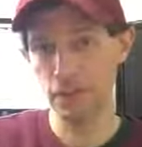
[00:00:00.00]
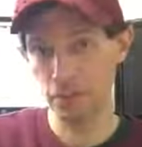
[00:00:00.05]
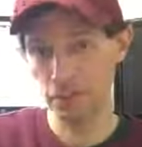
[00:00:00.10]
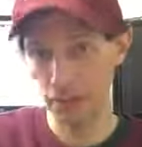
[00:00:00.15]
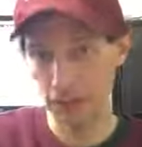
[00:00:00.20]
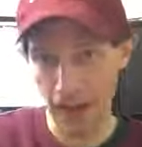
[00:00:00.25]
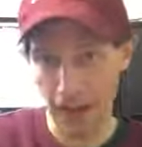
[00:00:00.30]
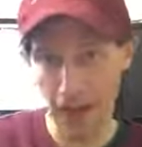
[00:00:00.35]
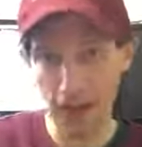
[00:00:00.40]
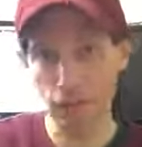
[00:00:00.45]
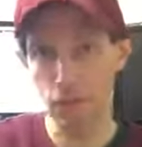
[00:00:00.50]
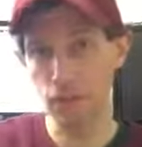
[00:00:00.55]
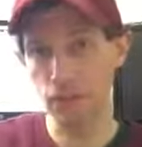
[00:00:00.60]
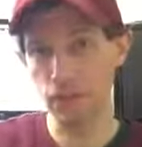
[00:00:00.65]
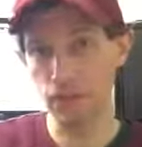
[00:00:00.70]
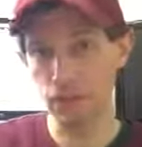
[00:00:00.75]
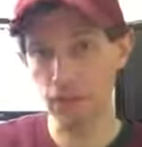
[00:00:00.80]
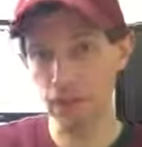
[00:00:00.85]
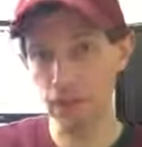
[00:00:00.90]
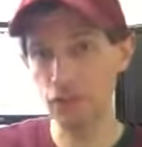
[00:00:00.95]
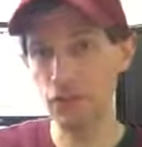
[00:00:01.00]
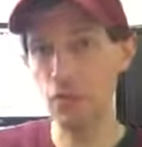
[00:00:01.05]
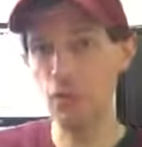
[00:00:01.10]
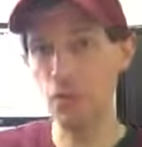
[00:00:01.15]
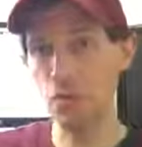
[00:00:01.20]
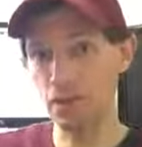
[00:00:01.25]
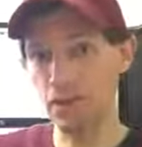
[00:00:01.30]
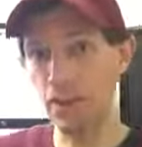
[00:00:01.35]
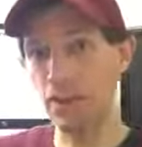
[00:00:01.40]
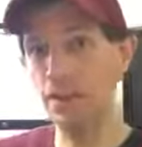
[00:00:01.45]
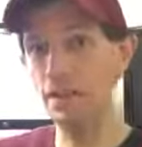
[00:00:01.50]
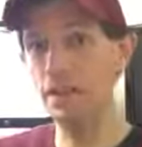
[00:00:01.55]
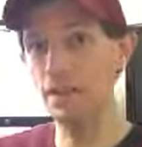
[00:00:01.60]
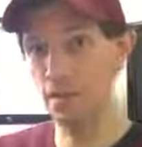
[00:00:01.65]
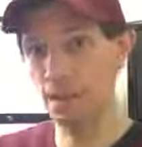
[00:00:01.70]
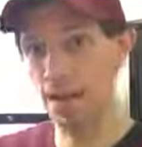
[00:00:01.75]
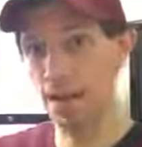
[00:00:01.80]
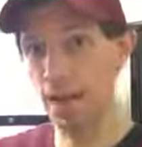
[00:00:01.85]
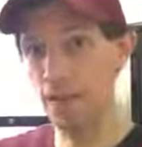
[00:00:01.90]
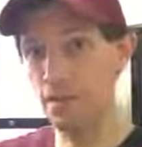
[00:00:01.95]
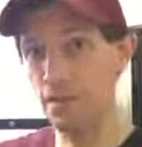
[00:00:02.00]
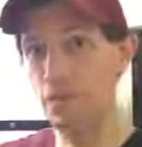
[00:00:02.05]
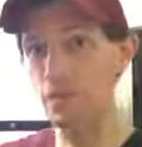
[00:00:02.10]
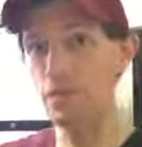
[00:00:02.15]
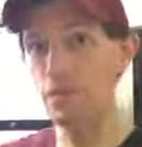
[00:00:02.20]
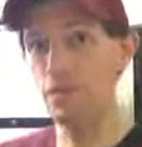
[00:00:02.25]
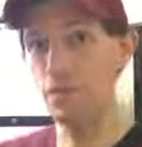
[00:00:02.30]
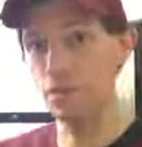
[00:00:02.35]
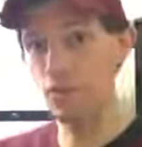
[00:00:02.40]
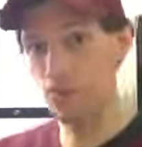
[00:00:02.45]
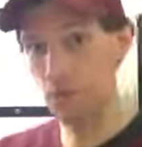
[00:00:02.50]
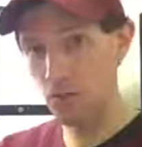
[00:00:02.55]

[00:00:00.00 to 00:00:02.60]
a natural selection within the lab to